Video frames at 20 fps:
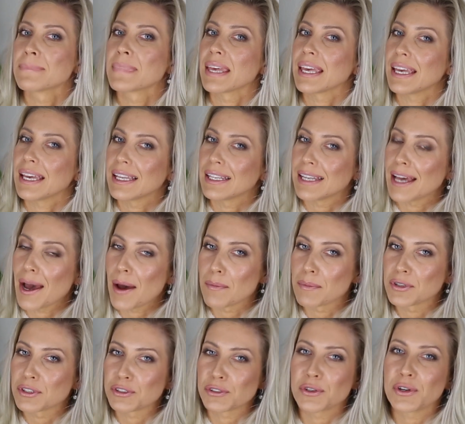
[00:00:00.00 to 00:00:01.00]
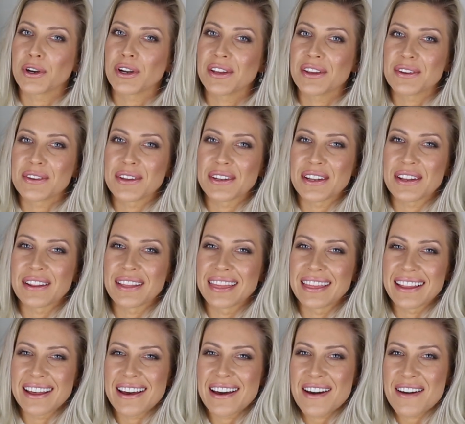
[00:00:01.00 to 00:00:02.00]
and I'm sure you're gonna
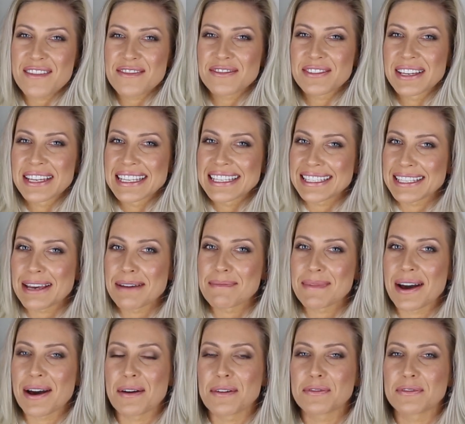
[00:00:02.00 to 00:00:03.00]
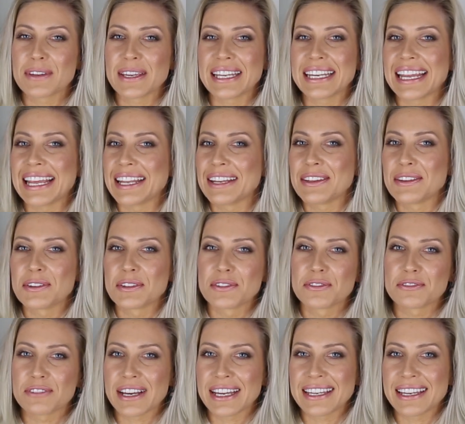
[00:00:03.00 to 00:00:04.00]
love some outfit and you'll
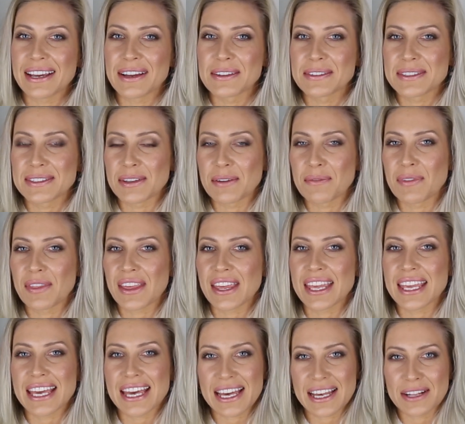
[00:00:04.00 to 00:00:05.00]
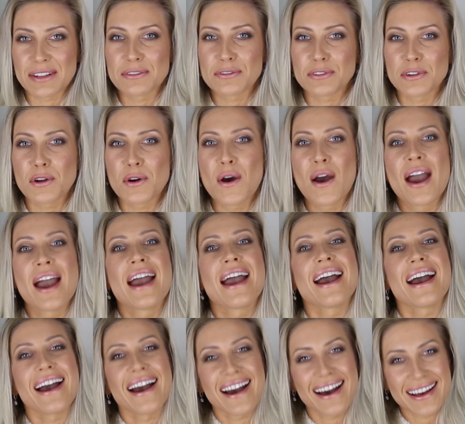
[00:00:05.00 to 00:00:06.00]
find out something helpful,
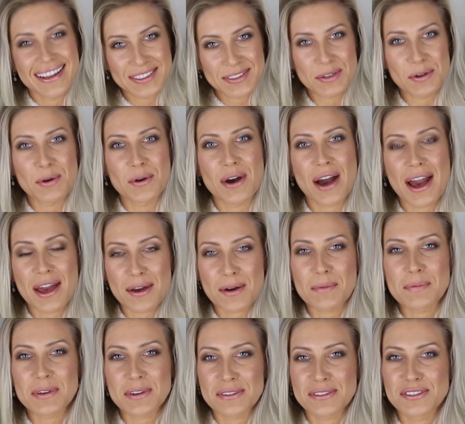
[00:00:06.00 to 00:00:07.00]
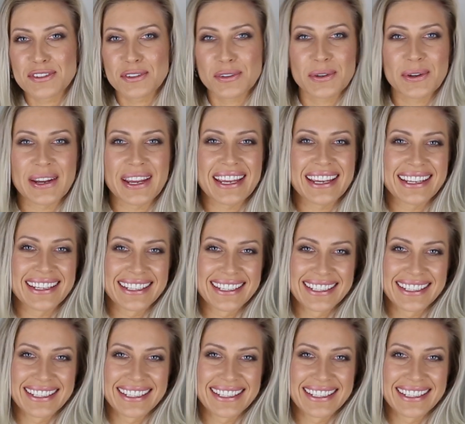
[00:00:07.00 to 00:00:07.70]
so I hope you enjoy.